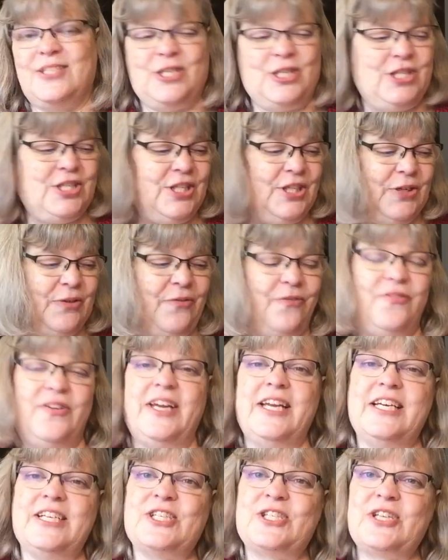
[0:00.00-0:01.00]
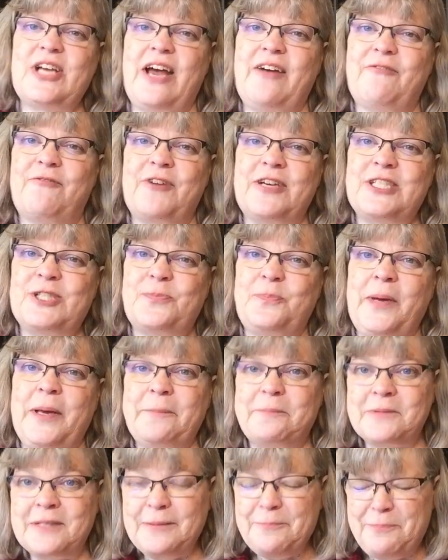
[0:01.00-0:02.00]
to finish Fresh
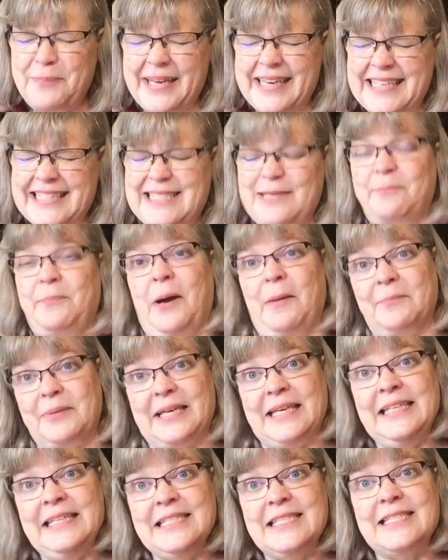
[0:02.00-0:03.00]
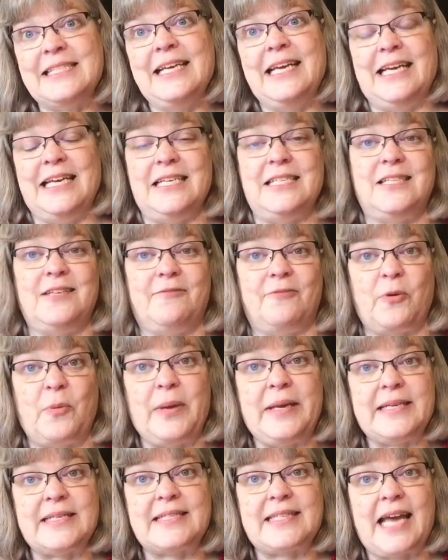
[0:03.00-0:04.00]
Pip picked pumpkins, easy for
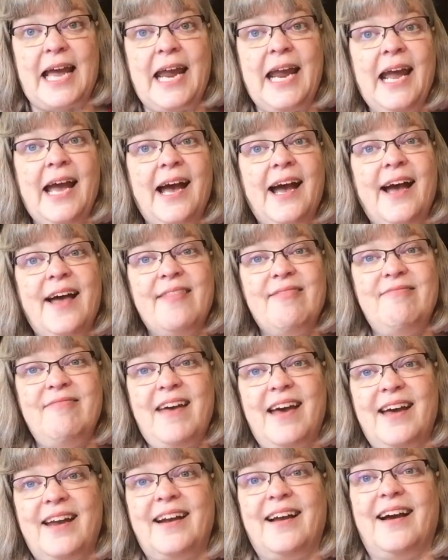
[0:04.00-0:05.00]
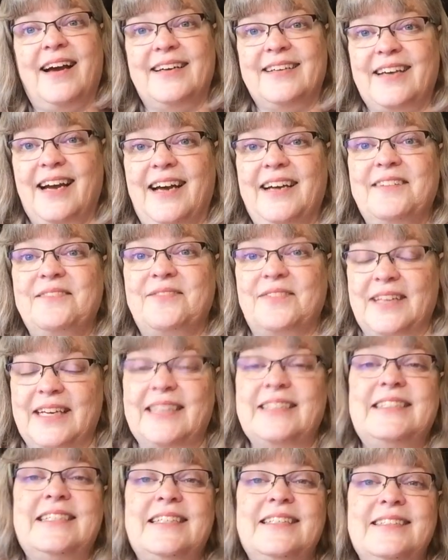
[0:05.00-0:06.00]
me to say, that I'd kind of
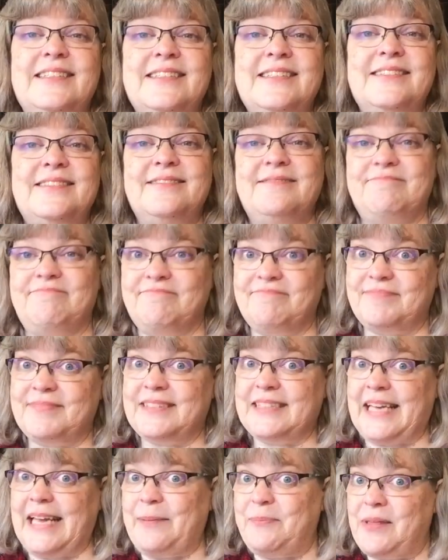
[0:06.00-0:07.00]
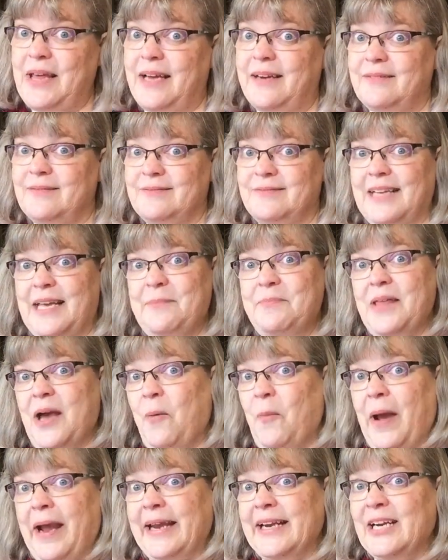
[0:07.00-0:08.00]
like to keep that keep that
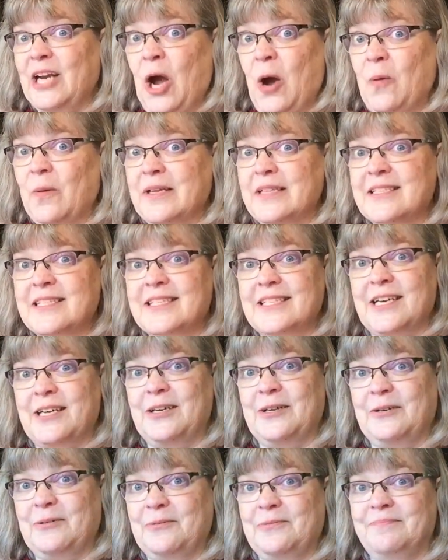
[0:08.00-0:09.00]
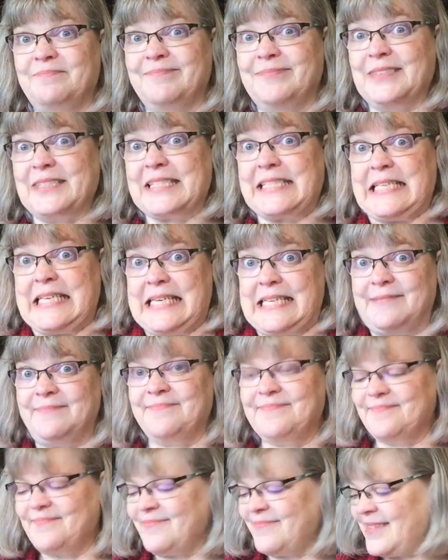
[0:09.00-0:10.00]
wagon going, so we'll see.
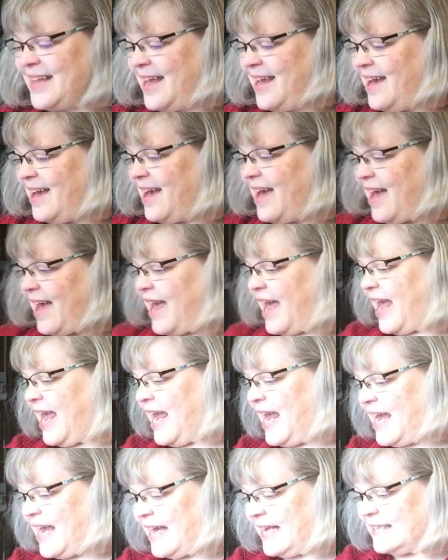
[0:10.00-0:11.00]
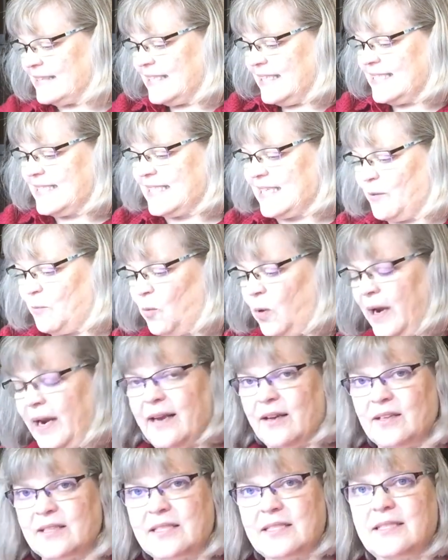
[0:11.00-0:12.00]
And let's see, what
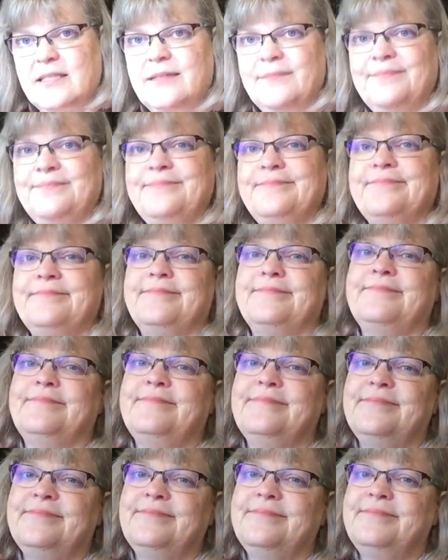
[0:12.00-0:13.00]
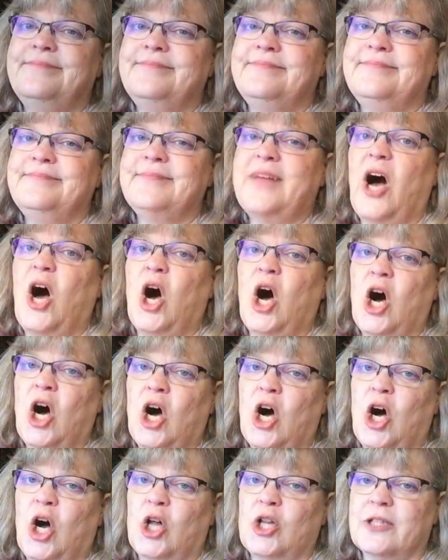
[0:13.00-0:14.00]
else?
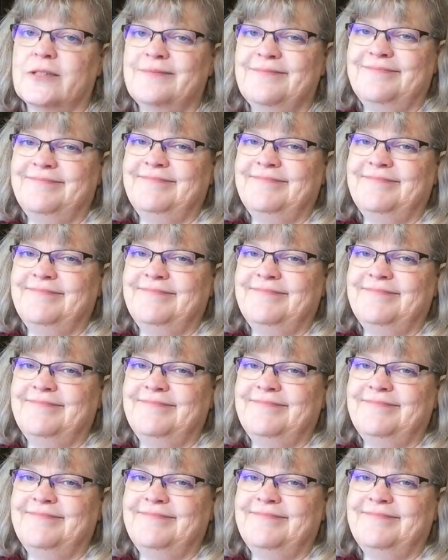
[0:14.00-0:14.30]
Haul.